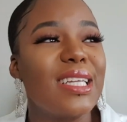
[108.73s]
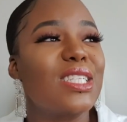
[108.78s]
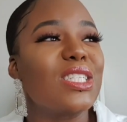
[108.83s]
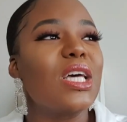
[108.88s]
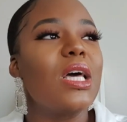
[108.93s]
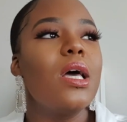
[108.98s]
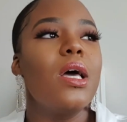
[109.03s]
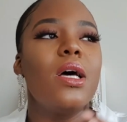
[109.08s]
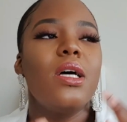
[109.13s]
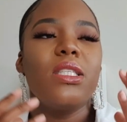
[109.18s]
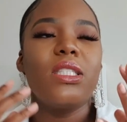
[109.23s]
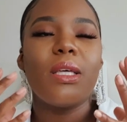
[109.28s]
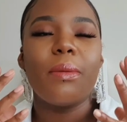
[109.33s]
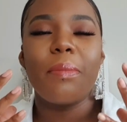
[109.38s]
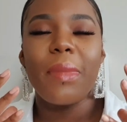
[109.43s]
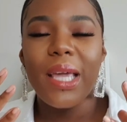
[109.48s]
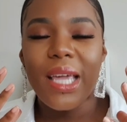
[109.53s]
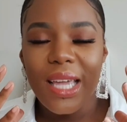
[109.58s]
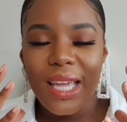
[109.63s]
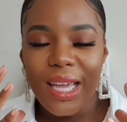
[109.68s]
it just, to
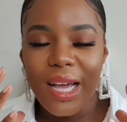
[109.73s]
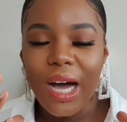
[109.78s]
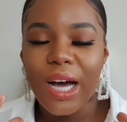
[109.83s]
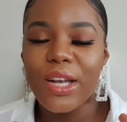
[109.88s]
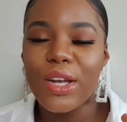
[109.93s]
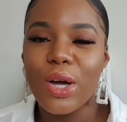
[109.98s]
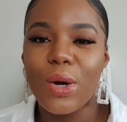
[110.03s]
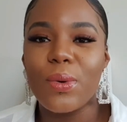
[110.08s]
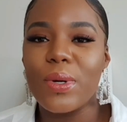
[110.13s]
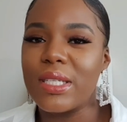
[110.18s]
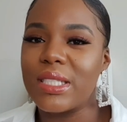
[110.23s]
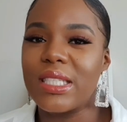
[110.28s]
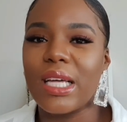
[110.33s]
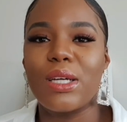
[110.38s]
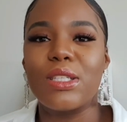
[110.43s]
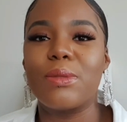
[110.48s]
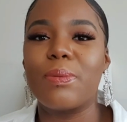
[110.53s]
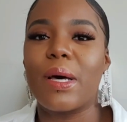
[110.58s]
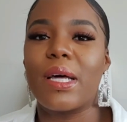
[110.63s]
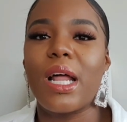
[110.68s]
me, I know it
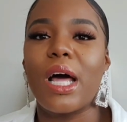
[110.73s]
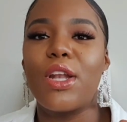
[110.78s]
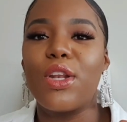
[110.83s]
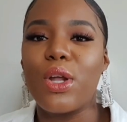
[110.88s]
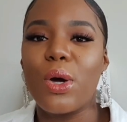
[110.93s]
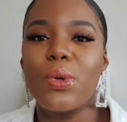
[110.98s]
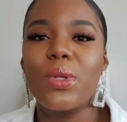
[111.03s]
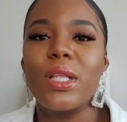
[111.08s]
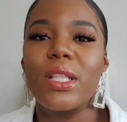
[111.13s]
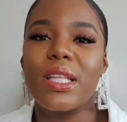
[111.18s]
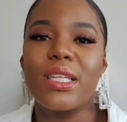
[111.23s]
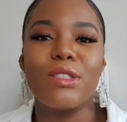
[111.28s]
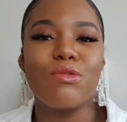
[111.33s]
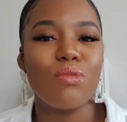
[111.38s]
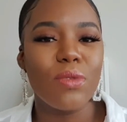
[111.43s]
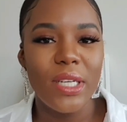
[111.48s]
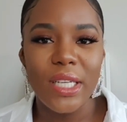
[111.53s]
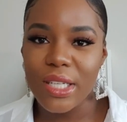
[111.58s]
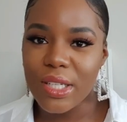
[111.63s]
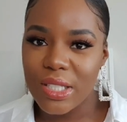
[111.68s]
sounds bad, I know that there's
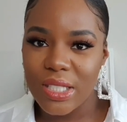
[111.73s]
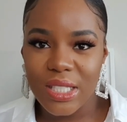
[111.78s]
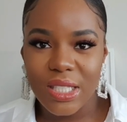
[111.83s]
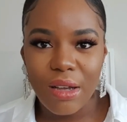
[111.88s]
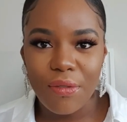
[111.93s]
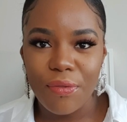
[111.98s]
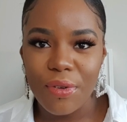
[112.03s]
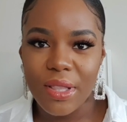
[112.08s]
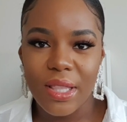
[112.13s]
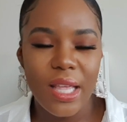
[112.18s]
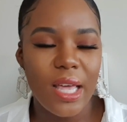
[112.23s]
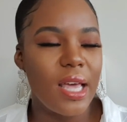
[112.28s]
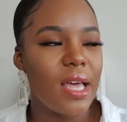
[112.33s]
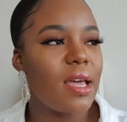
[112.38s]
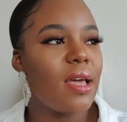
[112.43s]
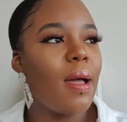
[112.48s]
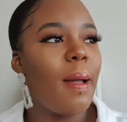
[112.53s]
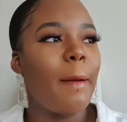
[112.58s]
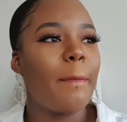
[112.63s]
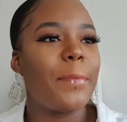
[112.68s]
really good stuff in
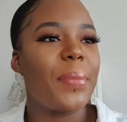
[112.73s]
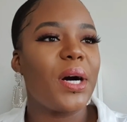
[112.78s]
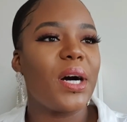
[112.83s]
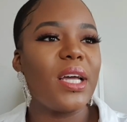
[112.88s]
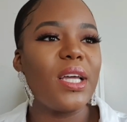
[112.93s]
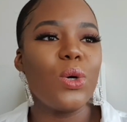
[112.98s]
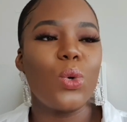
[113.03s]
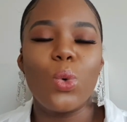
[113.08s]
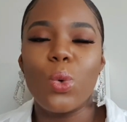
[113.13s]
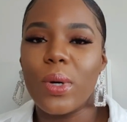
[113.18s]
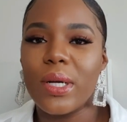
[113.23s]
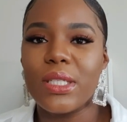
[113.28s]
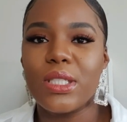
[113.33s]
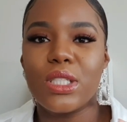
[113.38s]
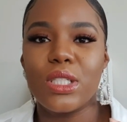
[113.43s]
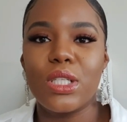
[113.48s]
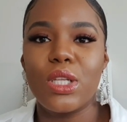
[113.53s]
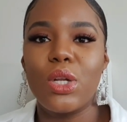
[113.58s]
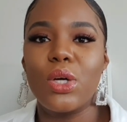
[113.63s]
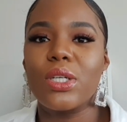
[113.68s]
there, but it always
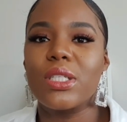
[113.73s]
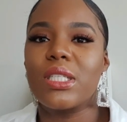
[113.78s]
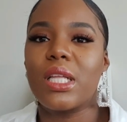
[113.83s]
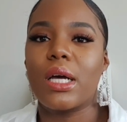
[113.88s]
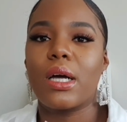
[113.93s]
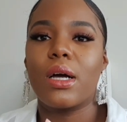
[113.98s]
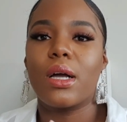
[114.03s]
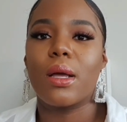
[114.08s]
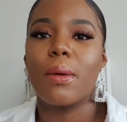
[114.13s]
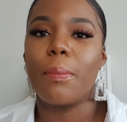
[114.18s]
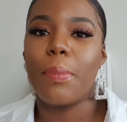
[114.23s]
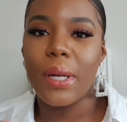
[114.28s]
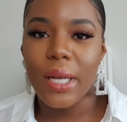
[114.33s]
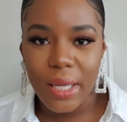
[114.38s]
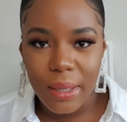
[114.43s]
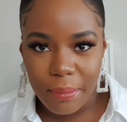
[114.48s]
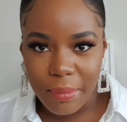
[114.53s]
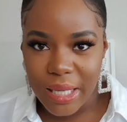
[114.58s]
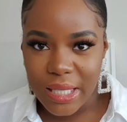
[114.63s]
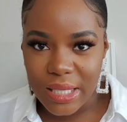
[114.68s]
just looks like a
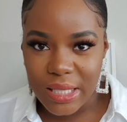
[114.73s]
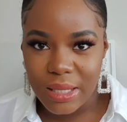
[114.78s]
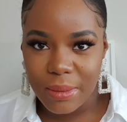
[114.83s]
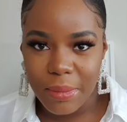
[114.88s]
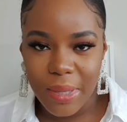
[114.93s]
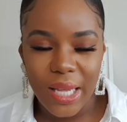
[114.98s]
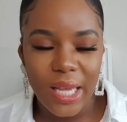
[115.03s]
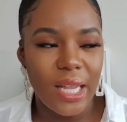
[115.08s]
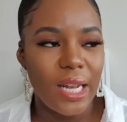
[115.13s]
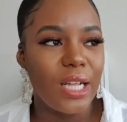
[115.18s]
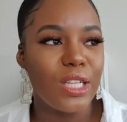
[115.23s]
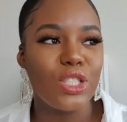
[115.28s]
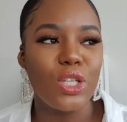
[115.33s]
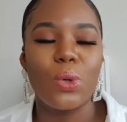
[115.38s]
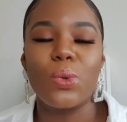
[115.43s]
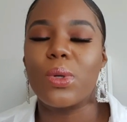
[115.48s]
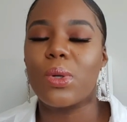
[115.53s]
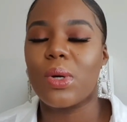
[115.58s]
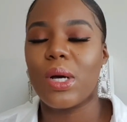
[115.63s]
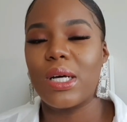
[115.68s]
complete mess to me, and I
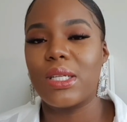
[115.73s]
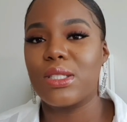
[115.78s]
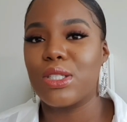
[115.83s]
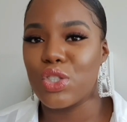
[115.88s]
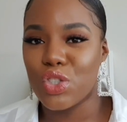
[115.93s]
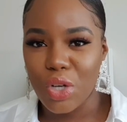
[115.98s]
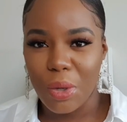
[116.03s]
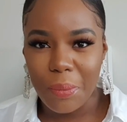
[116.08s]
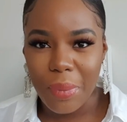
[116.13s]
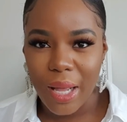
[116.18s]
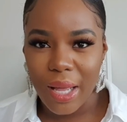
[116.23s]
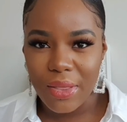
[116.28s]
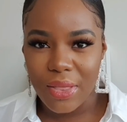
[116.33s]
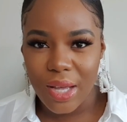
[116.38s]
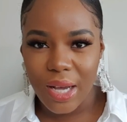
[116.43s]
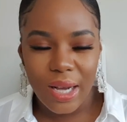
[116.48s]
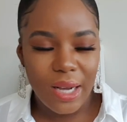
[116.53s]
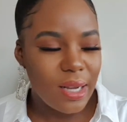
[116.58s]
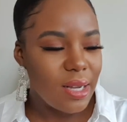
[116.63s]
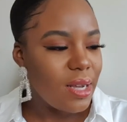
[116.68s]
don't know how to shop like
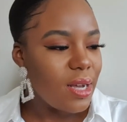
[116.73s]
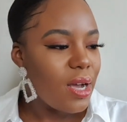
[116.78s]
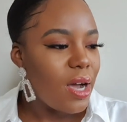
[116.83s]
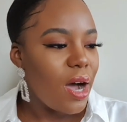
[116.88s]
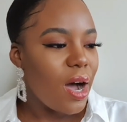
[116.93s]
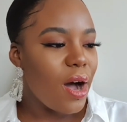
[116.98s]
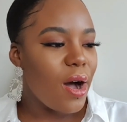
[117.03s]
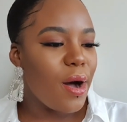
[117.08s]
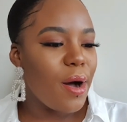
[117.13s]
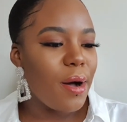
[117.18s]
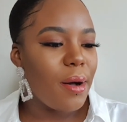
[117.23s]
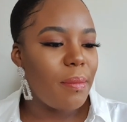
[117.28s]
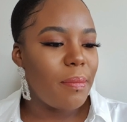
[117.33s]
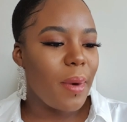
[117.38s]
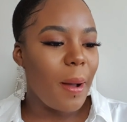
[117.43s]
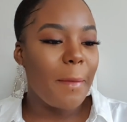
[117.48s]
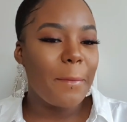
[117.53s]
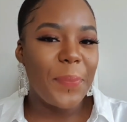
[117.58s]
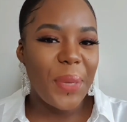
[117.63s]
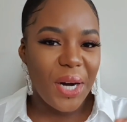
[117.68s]
that.
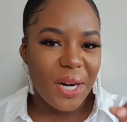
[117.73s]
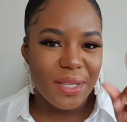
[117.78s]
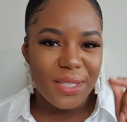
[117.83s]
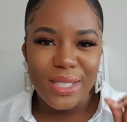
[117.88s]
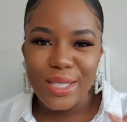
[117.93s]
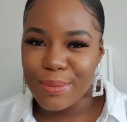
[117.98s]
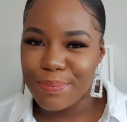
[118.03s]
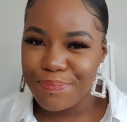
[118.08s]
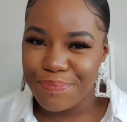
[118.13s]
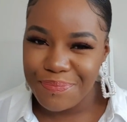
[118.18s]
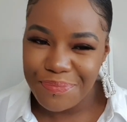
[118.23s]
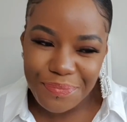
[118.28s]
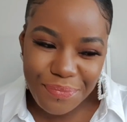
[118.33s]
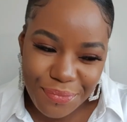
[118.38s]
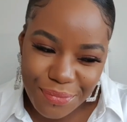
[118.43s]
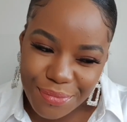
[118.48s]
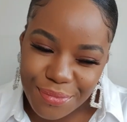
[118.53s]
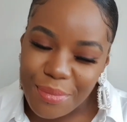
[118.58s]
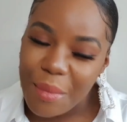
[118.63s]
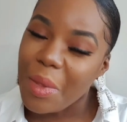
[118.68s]
But
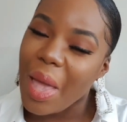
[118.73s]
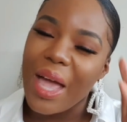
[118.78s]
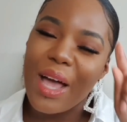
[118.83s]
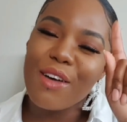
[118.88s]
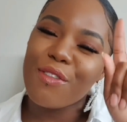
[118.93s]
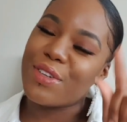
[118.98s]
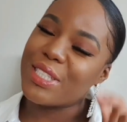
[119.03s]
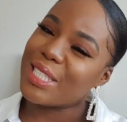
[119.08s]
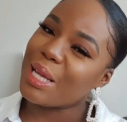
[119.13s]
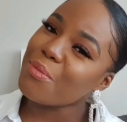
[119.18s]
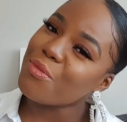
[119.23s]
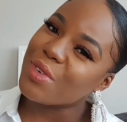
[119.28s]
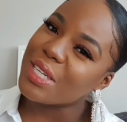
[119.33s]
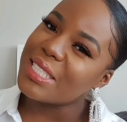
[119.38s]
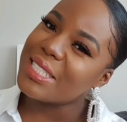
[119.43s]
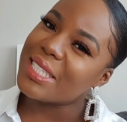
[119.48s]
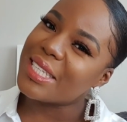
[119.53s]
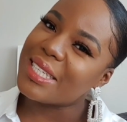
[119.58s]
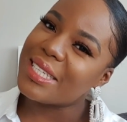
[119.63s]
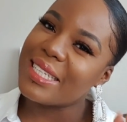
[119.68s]
for some
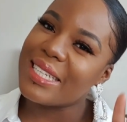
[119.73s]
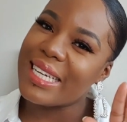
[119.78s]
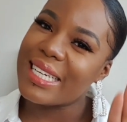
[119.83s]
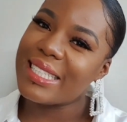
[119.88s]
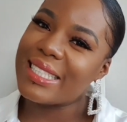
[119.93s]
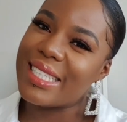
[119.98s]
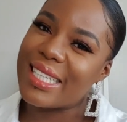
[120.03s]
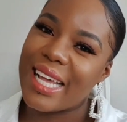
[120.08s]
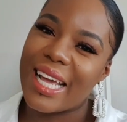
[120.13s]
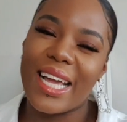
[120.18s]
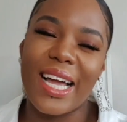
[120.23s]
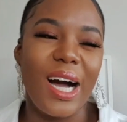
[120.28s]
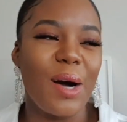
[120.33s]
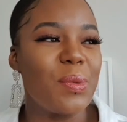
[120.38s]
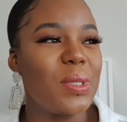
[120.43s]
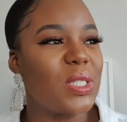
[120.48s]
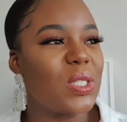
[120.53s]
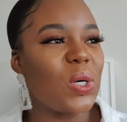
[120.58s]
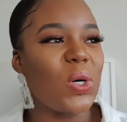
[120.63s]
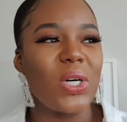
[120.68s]
reason yesterday I
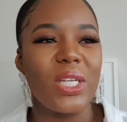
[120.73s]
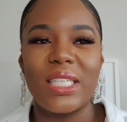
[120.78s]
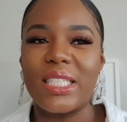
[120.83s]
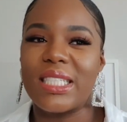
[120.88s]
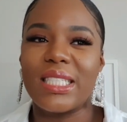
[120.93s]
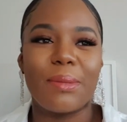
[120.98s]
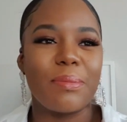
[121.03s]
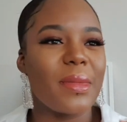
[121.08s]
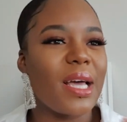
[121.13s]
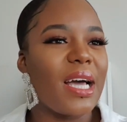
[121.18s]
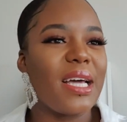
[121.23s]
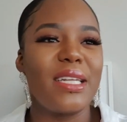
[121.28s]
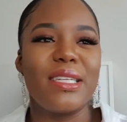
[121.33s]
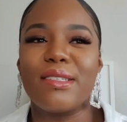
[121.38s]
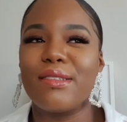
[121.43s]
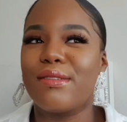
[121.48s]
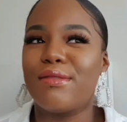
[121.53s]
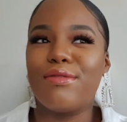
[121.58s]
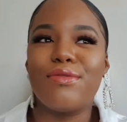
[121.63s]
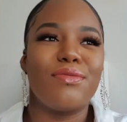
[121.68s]
was on some kind
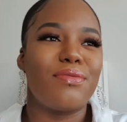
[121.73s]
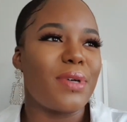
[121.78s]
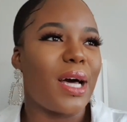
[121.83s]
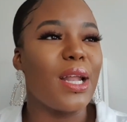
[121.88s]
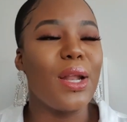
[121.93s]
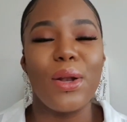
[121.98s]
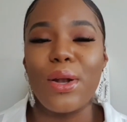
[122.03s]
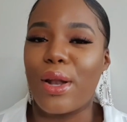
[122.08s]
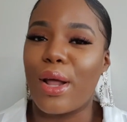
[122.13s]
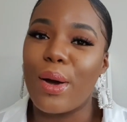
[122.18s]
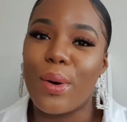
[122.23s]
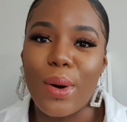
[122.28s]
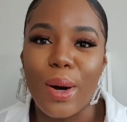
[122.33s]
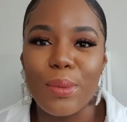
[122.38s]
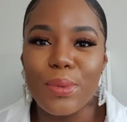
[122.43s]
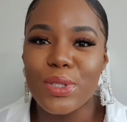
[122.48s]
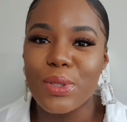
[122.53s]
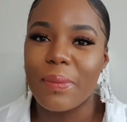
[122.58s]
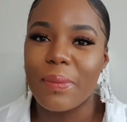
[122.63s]
of, I don't know, I was